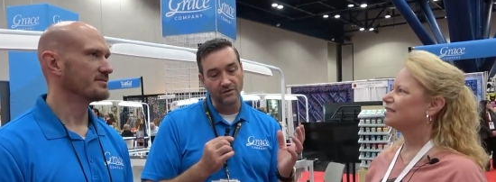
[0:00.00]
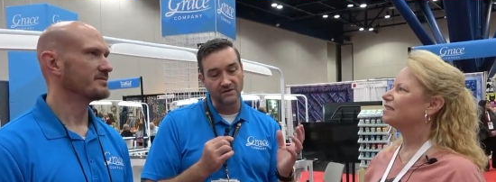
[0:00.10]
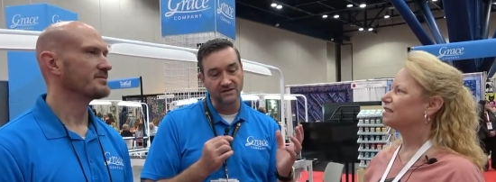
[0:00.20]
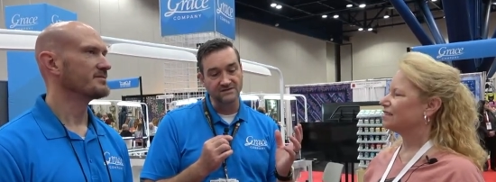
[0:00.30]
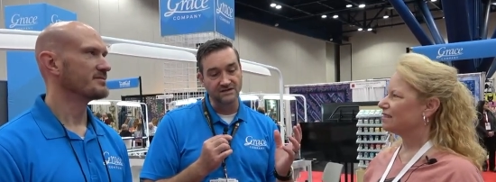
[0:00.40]
Speaker 1: other
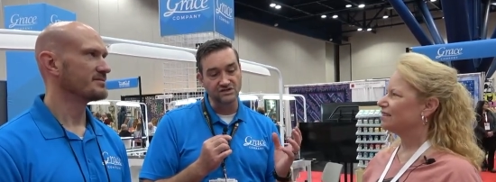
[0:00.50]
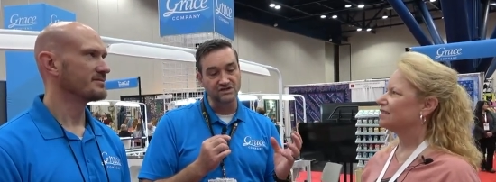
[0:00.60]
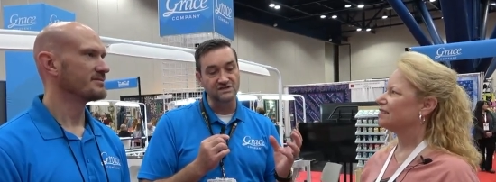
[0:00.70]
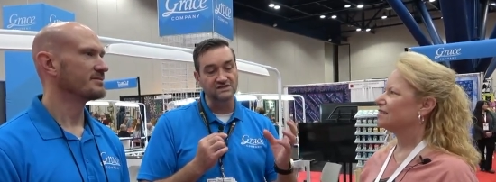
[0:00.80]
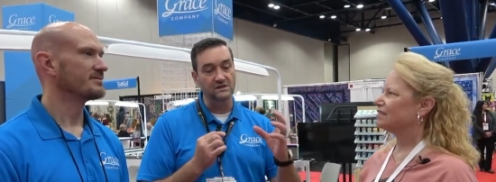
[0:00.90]
things that
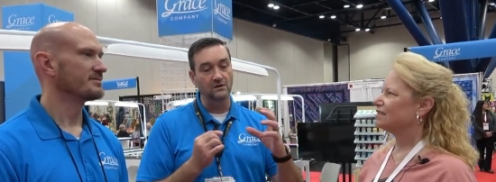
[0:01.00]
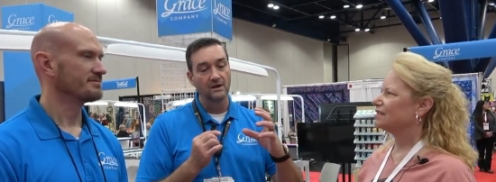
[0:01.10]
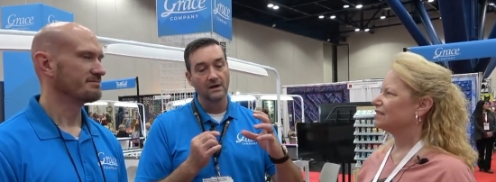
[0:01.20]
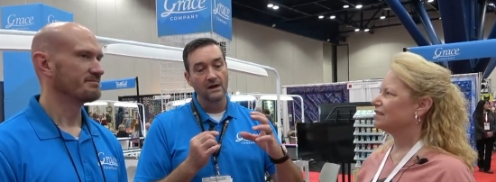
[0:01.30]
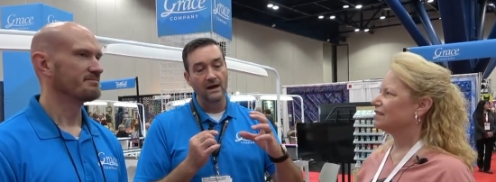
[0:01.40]
just still
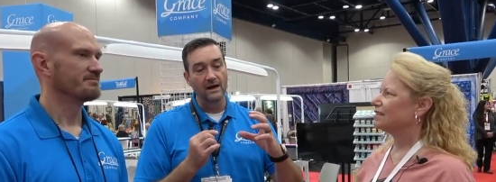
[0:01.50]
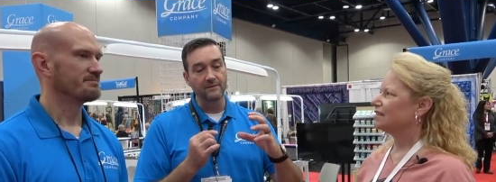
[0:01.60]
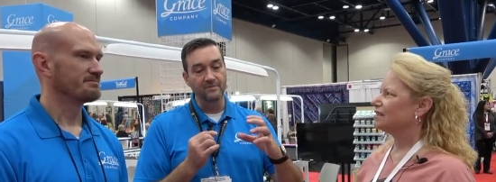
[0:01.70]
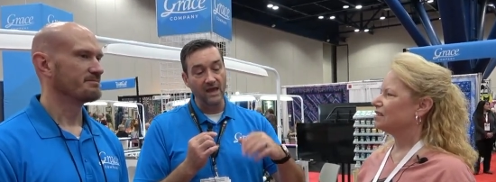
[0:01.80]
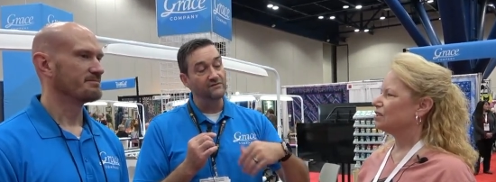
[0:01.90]

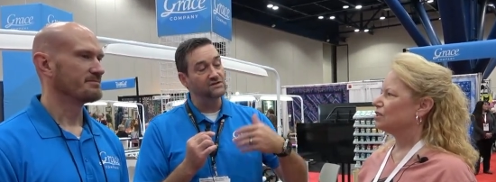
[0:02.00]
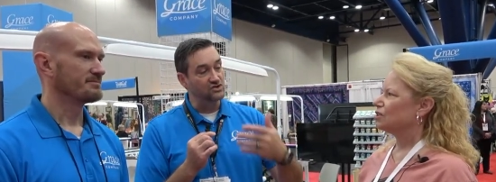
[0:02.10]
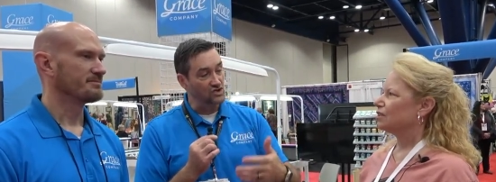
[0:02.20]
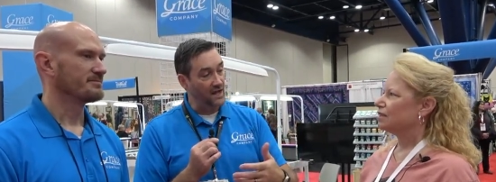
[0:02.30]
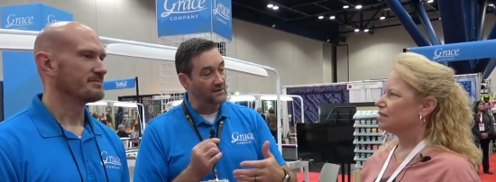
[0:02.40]
uh, gave us
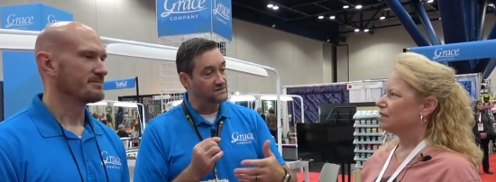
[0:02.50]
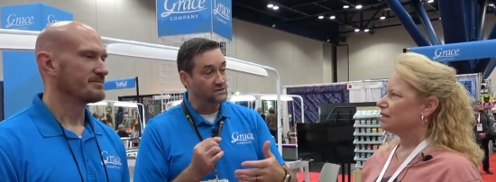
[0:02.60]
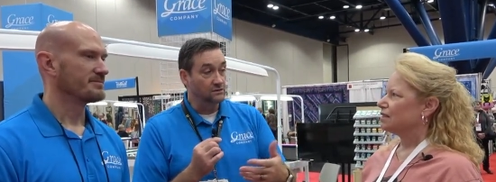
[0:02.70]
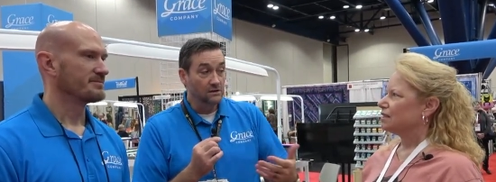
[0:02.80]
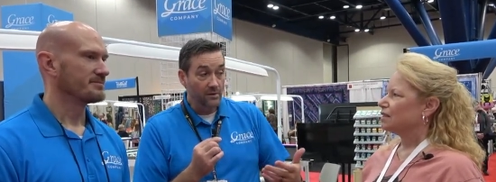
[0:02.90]
a chance
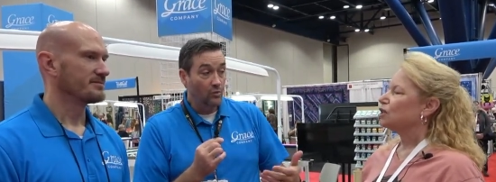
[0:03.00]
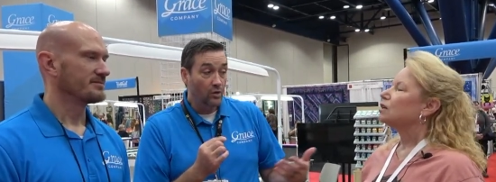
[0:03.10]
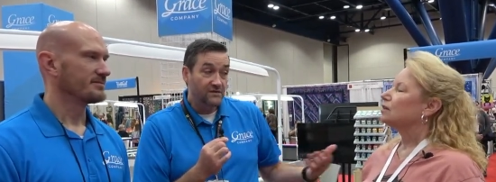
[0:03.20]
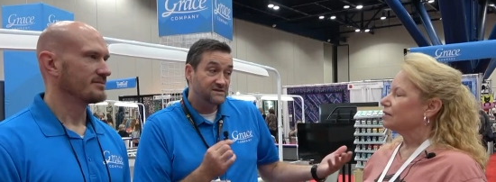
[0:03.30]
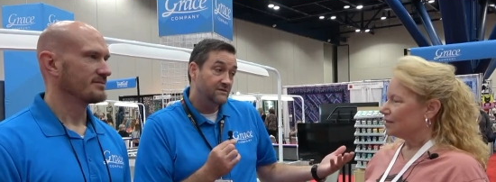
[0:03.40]
to do a little bit
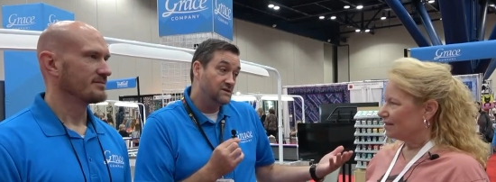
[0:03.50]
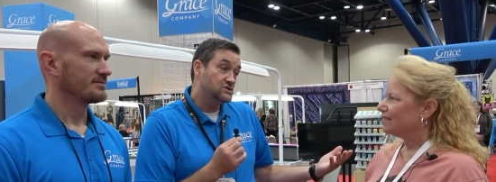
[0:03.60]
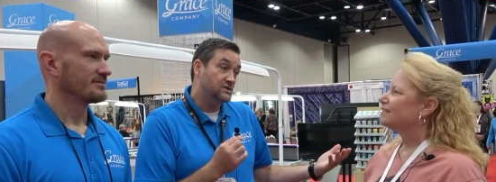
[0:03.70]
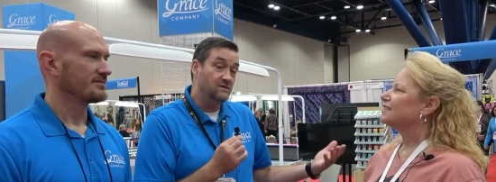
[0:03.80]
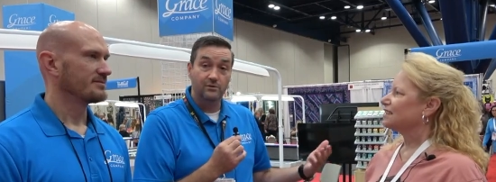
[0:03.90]
more with a seven
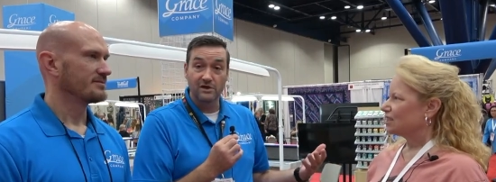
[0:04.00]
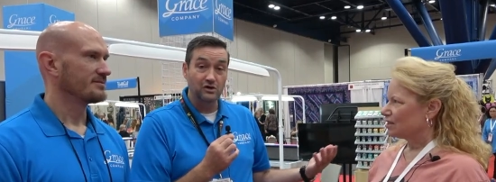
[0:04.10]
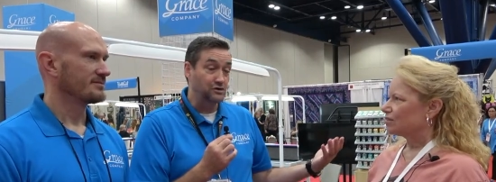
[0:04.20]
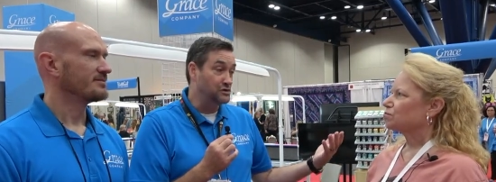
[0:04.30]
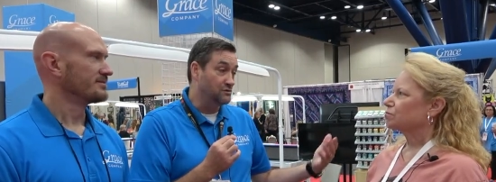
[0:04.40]
inch screen that we
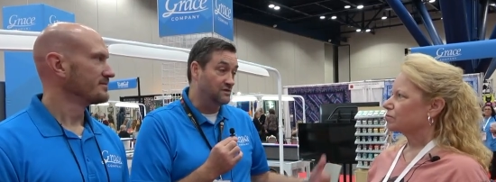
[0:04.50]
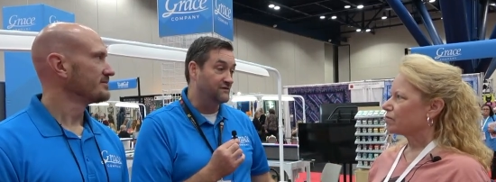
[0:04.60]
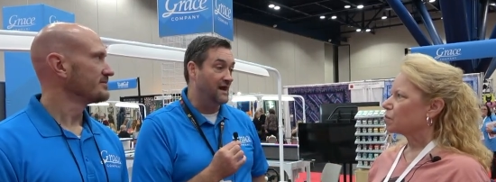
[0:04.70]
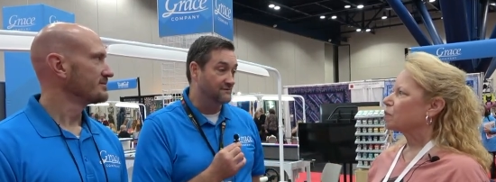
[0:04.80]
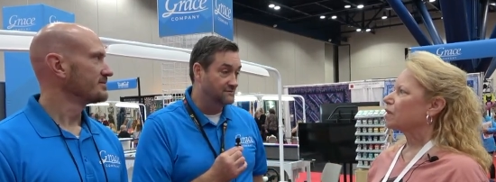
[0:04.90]
couldn't do with
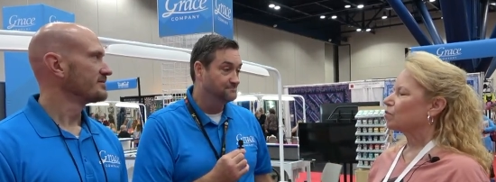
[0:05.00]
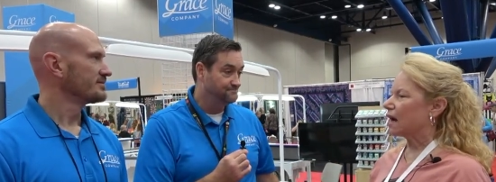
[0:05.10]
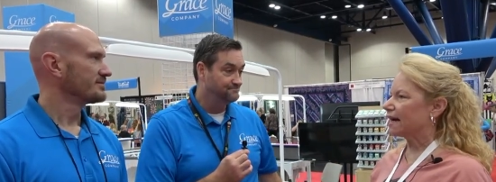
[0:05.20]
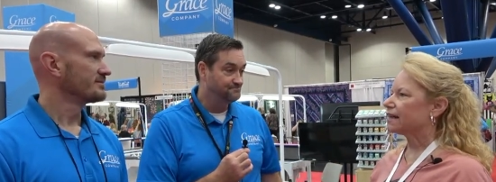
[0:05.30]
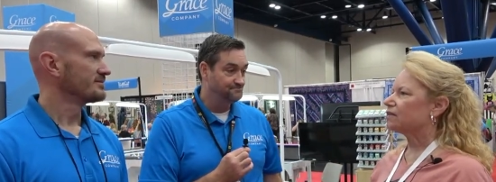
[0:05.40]
the five
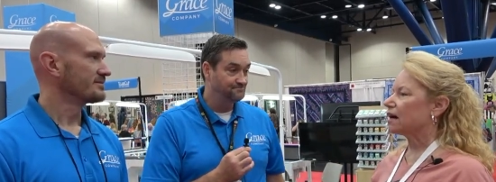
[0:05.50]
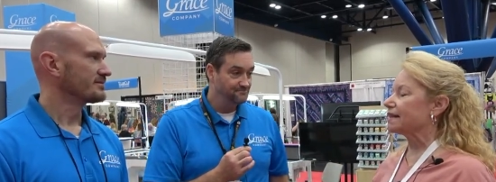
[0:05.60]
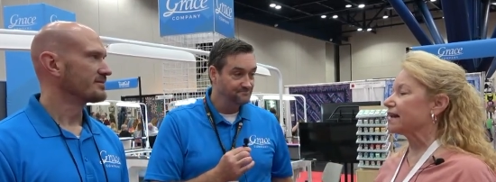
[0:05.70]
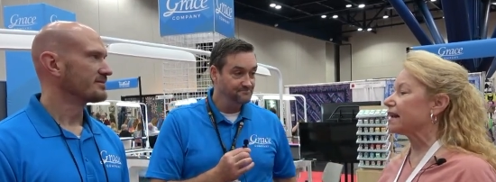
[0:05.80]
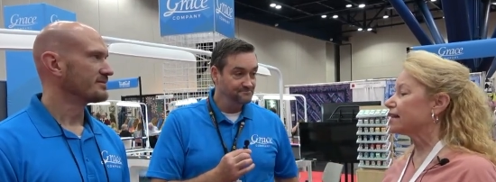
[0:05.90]
Speaker 2: right
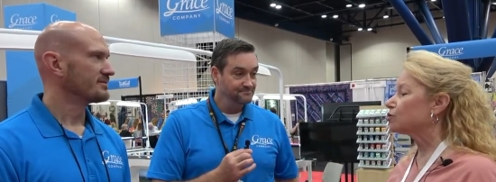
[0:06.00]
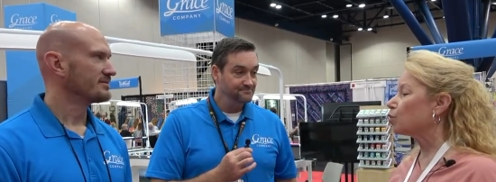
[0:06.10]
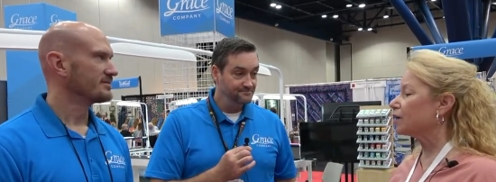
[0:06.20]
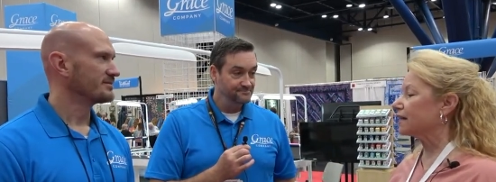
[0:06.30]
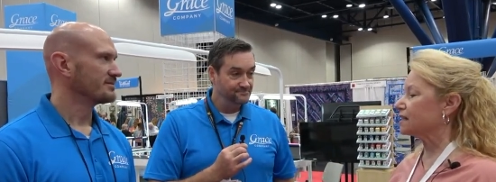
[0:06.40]
right that edge
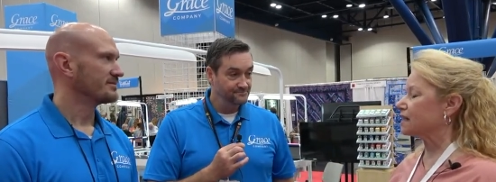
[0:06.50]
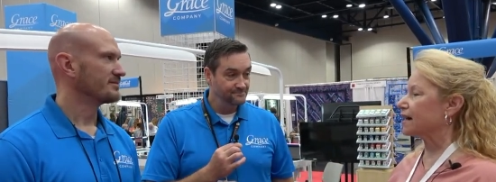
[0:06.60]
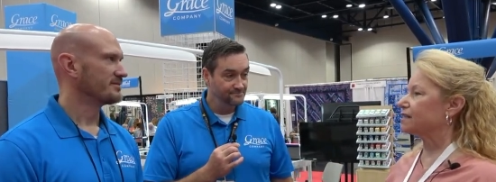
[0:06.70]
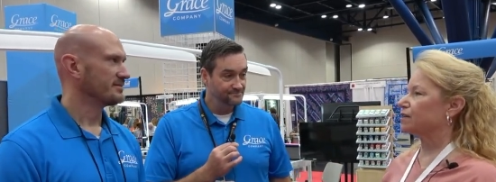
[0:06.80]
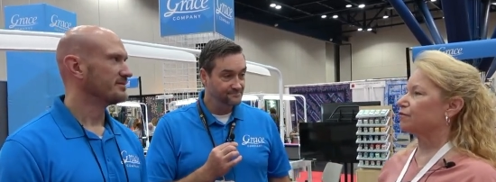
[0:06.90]
warning is
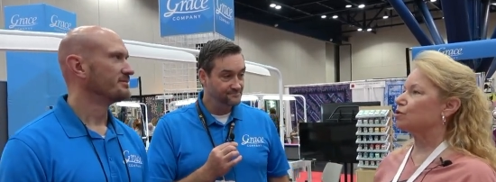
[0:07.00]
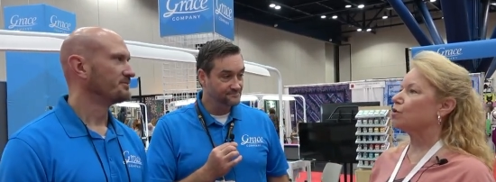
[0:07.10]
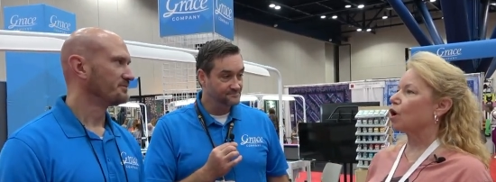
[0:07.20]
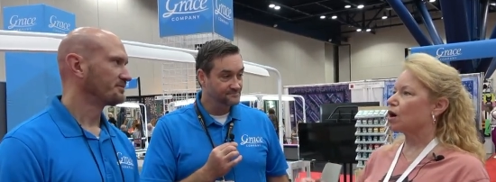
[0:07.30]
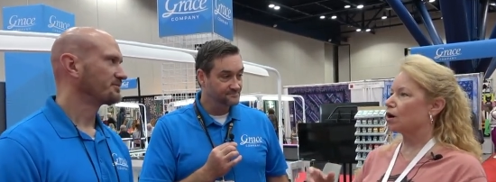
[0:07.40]
nice if
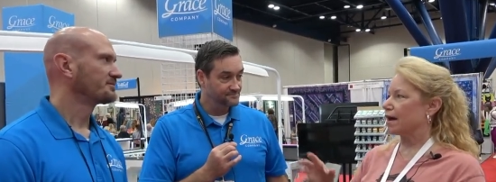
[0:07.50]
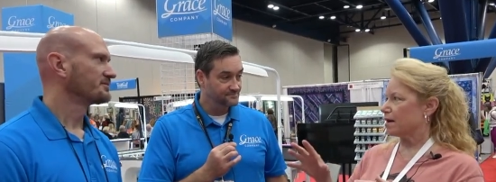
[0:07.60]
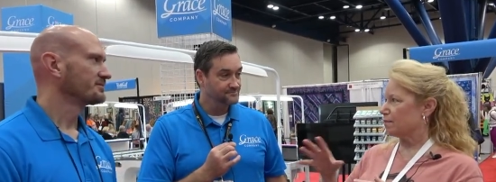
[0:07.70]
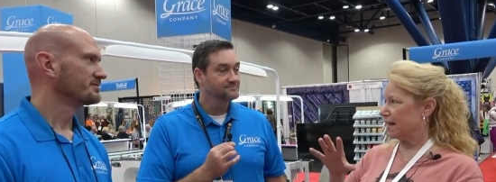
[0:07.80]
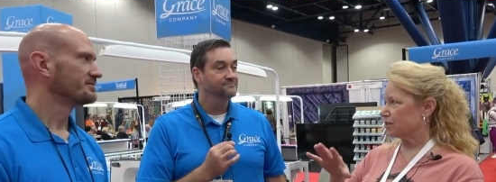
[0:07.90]
you are
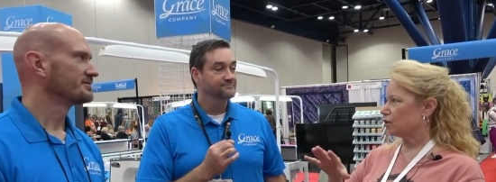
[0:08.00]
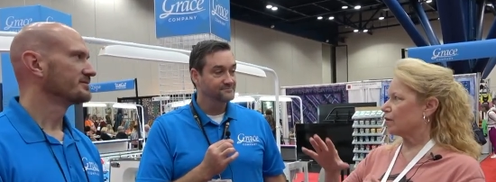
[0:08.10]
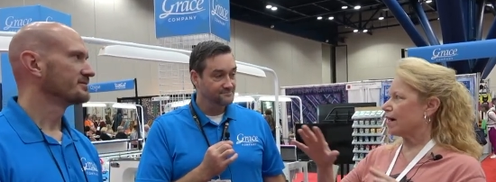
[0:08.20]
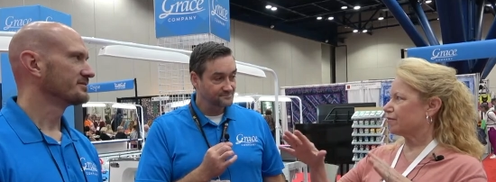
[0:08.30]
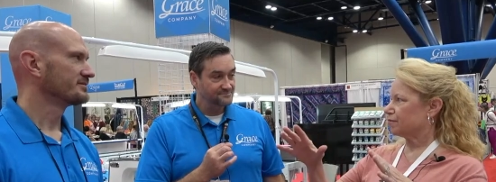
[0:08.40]
a
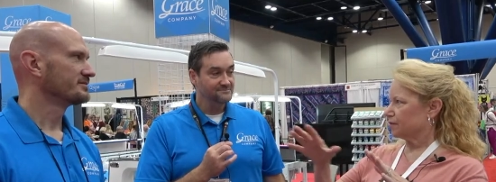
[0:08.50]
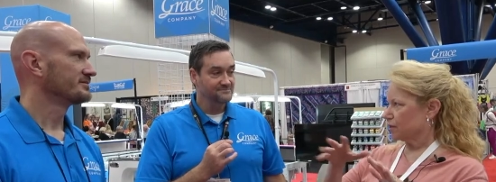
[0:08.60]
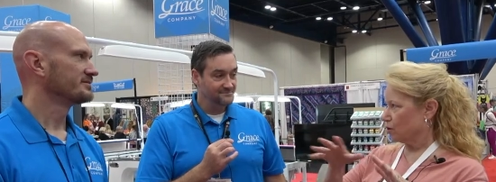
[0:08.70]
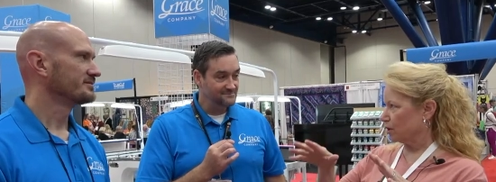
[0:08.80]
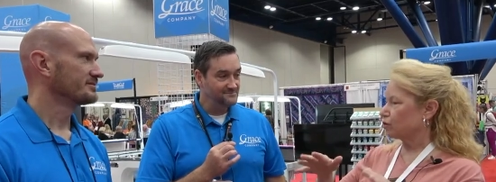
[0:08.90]
pantograph
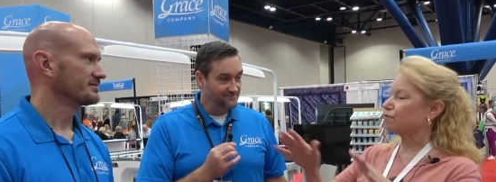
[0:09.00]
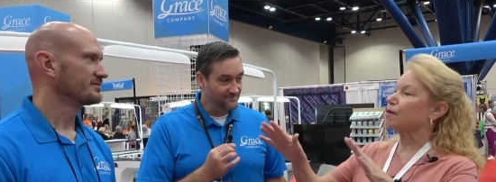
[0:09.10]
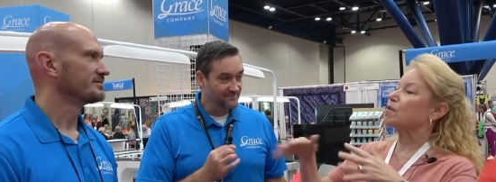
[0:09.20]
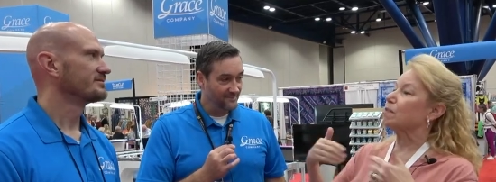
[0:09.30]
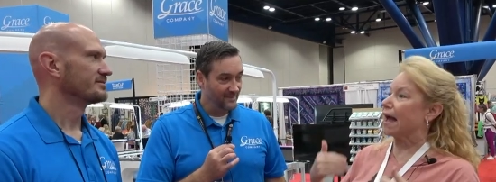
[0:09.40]
quilter
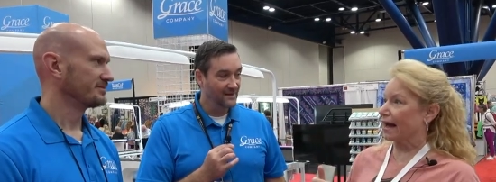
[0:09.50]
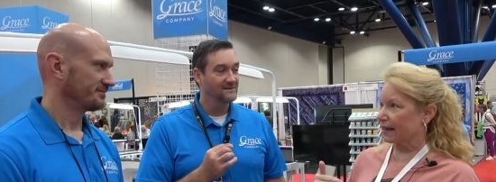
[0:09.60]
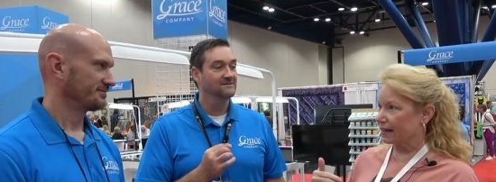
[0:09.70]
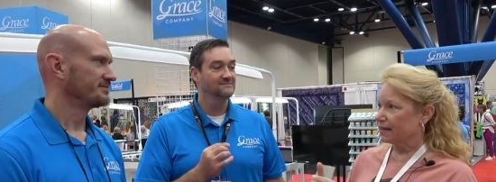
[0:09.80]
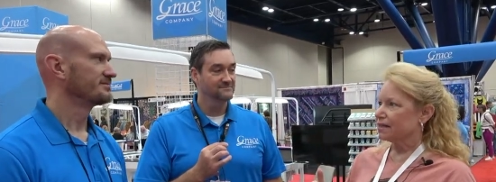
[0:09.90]
from the
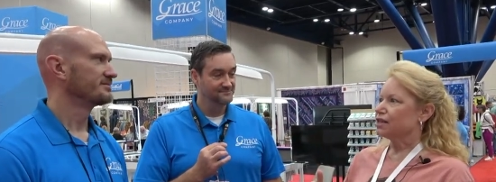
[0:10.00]
back